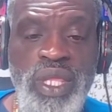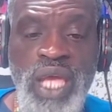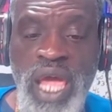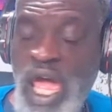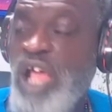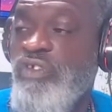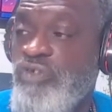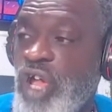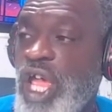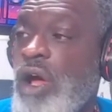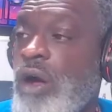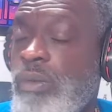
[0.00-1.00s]
Ask for
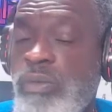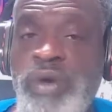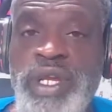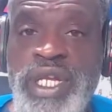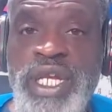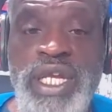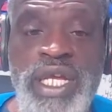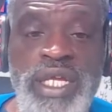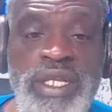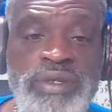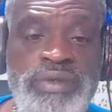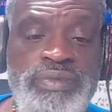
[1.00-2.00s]
help when needed.
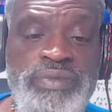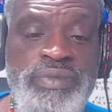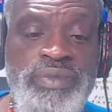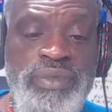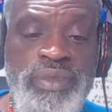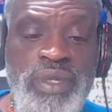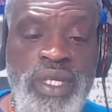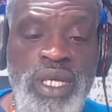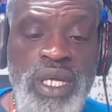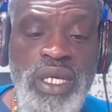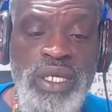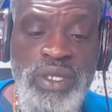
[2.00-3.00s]

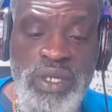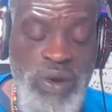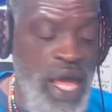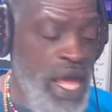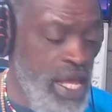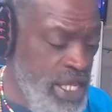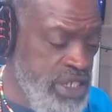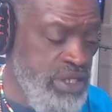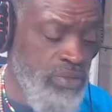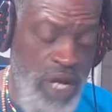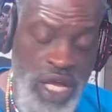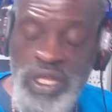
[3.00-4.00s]
You know, and get some
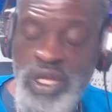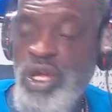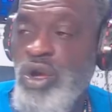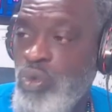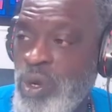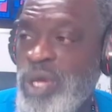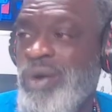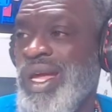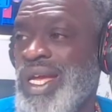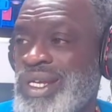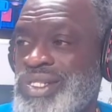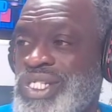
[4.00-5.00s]
other will
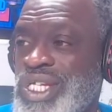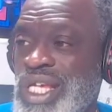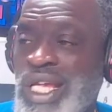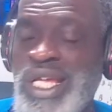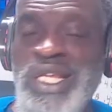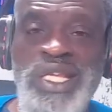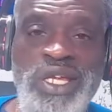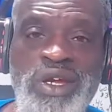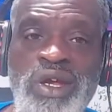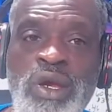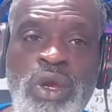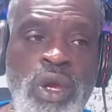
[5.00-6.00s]
energy in
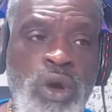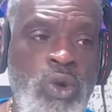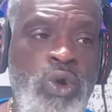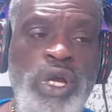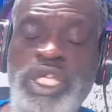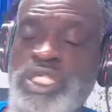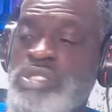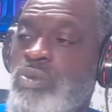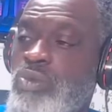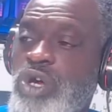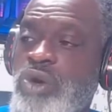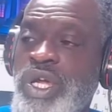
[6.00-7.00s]
there or get some
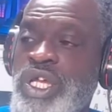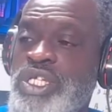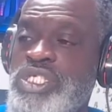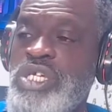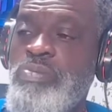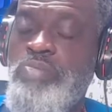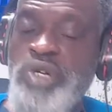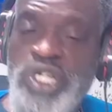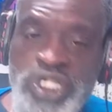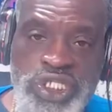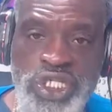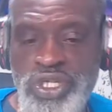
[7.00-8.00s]
will energy
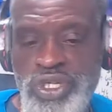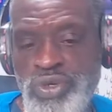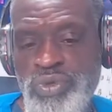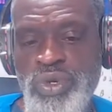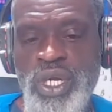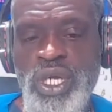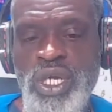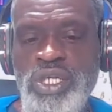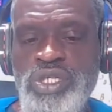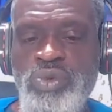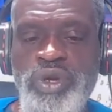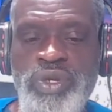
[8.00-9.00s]
pushing you to
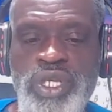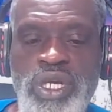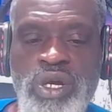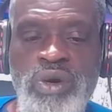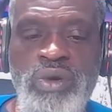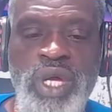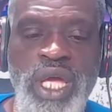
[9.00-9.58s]
where you need to go.